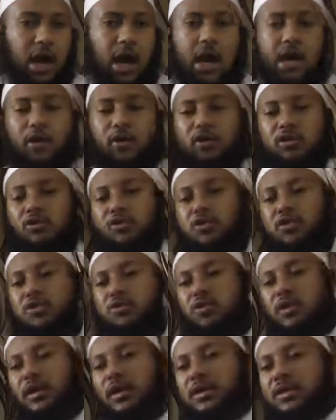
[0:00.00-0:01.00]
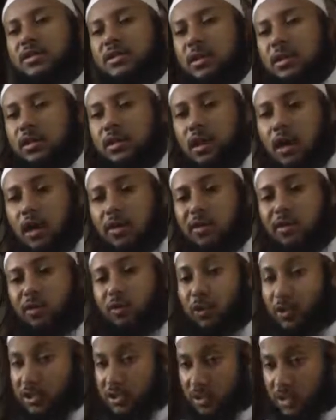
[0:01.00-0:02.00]
And also, we should not understand the other
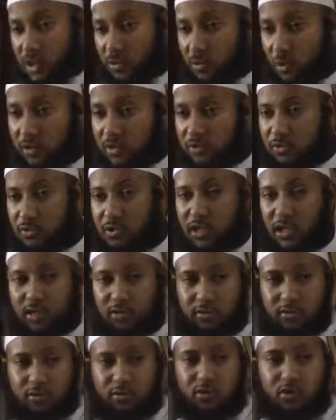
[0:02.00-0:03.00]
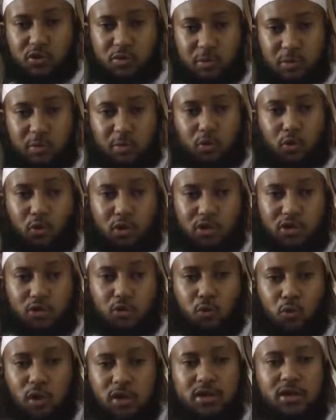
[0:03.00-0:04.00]
which they want today. Those people want
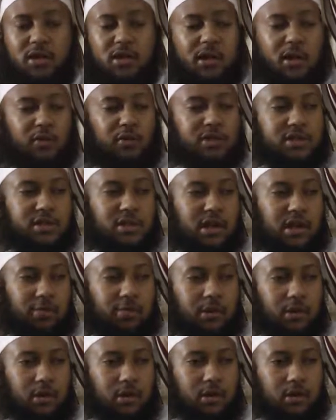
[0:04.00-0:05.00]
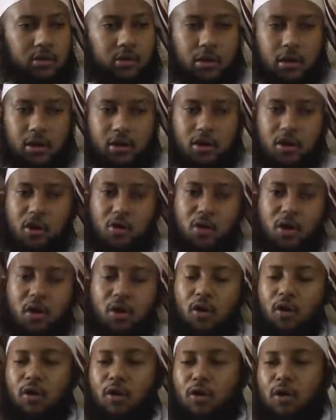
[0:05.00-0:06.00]
to water down Islam. That no, we are
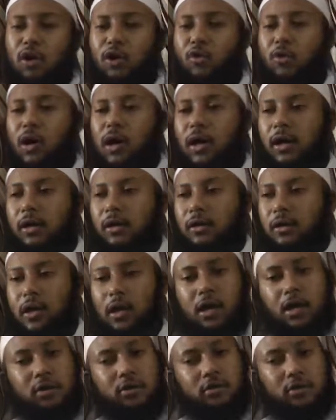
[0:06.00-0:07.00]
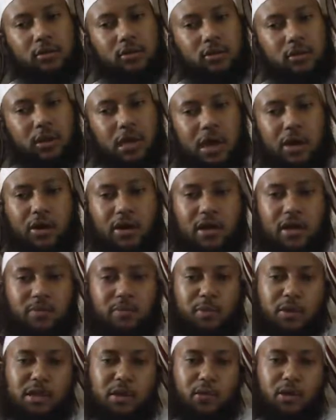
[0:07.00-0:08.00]
all one. La, how
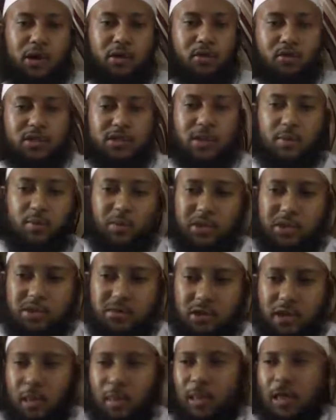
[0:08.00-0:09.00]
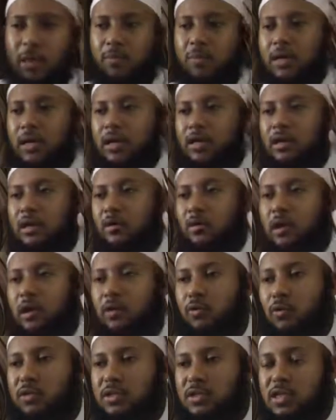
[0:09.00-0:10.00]
can be the one who submits to Allah be like the
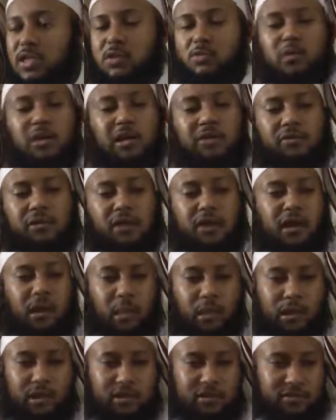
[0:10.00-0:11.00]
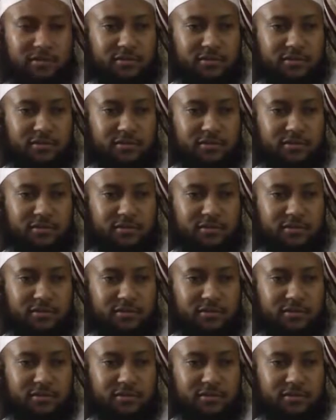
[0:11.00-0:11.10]
one who is disbelieved in Allah?